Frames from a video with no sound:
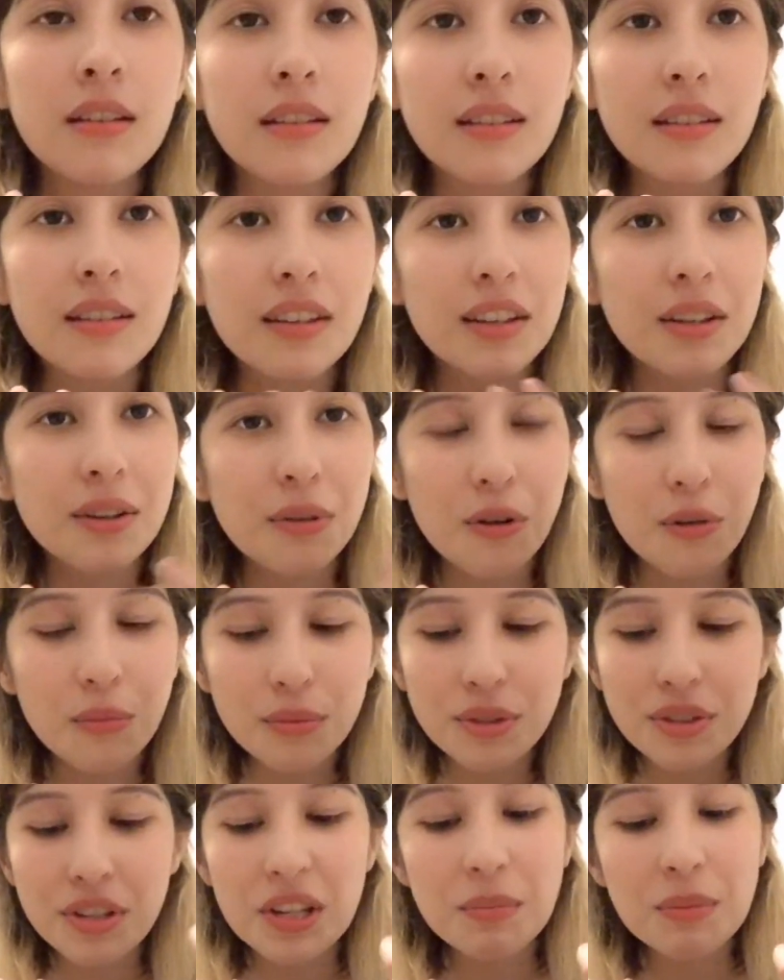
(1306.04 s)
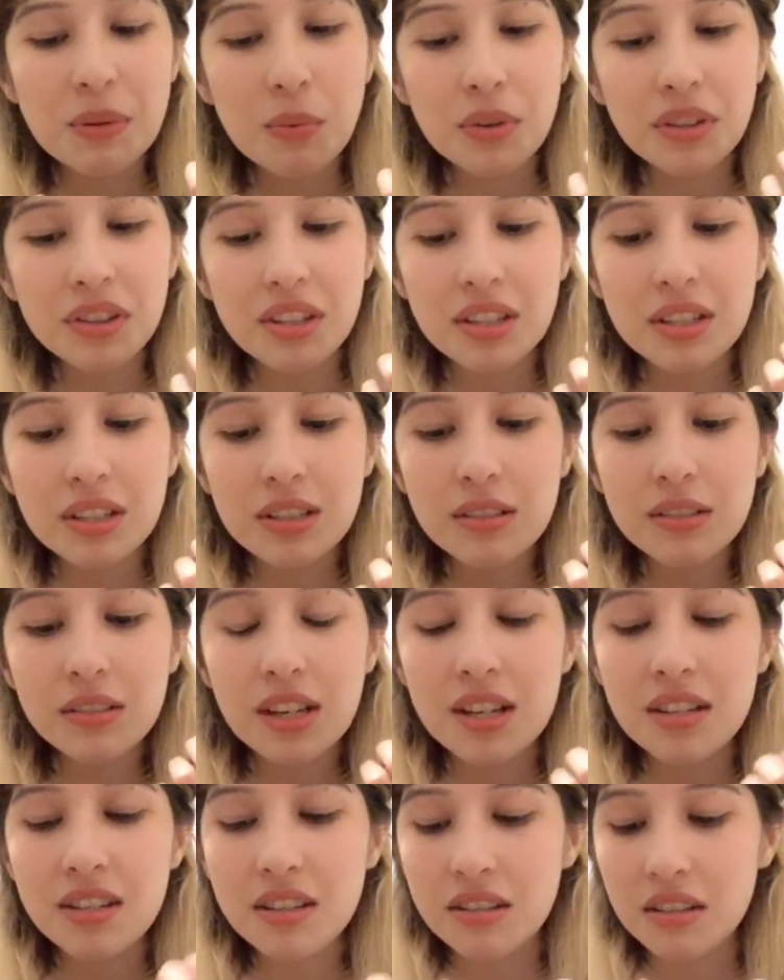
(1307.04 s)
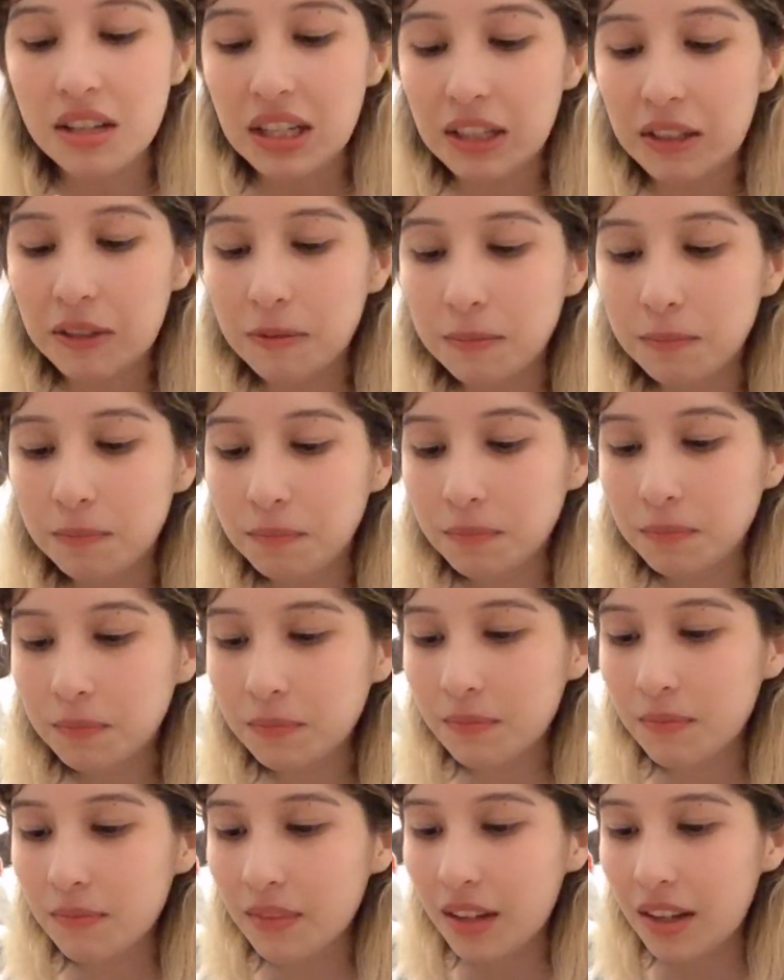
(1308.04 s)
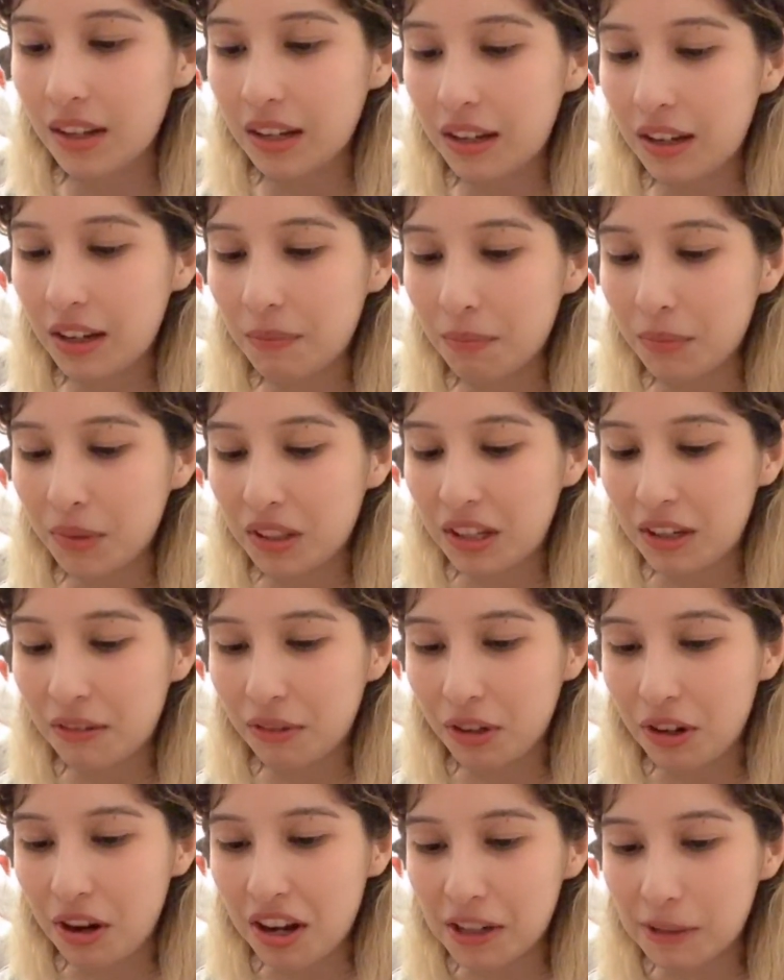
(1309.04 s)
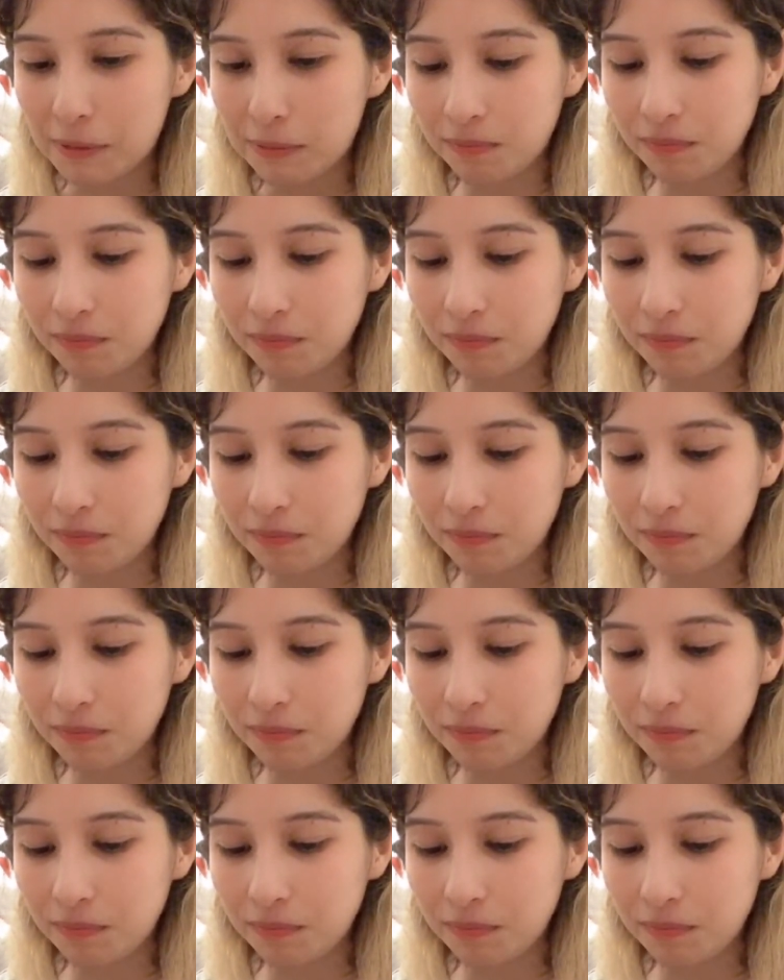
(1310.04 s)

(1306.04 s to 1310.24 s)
It almost hit me what this tastes like, but then I forgot it.